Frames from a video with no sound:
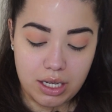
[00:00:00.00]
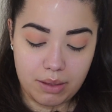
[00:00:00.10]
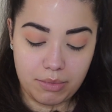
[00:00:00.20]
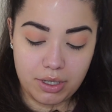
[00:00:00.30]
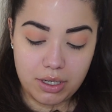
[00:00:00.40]

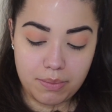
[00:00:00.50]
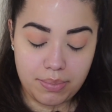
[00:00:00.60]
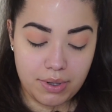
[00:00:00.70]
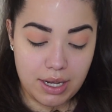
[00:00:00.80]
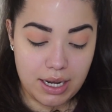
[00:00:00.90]
I'm gonna
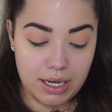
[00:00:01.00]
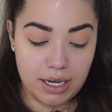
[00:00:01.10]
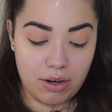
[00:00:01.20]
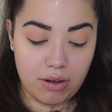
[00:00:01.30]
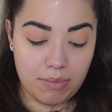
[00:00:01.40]
apply
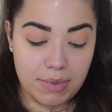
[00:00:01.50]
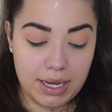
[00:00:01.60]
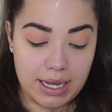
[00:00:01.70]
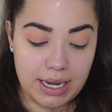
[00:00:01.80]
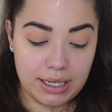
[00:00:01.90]
it on
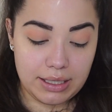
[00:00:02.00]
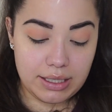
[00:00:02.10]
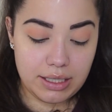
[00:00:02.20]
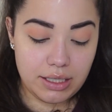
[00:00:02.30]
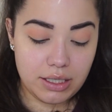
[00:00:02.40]
my
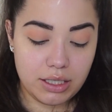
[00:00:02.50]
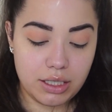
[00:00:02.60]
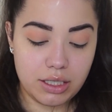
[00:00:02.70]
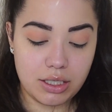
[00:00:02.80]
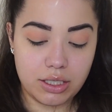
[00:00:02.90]
eyelid
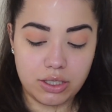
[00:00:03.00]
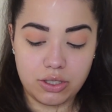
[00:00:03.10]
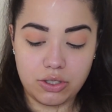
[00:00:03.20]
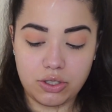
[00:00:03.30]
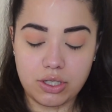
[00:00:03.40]

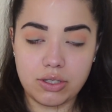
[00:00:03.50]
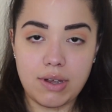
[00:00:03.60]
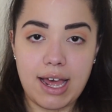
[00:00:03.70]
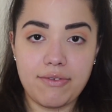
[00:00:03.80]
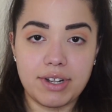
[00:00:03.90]
just
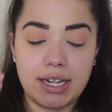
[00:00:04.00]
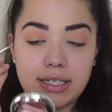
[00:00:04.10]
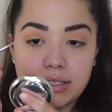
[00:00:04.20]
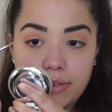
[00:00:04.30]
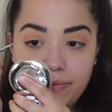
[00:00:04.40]
to have a
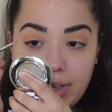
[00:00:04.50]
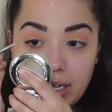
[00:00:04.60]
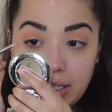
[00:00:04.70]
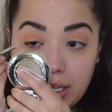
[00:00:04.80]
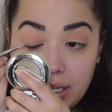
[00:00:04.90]
nice
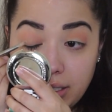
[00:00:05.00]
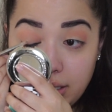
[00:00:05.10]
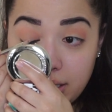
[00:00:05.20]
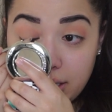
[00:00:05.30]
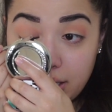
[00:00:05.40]
defined line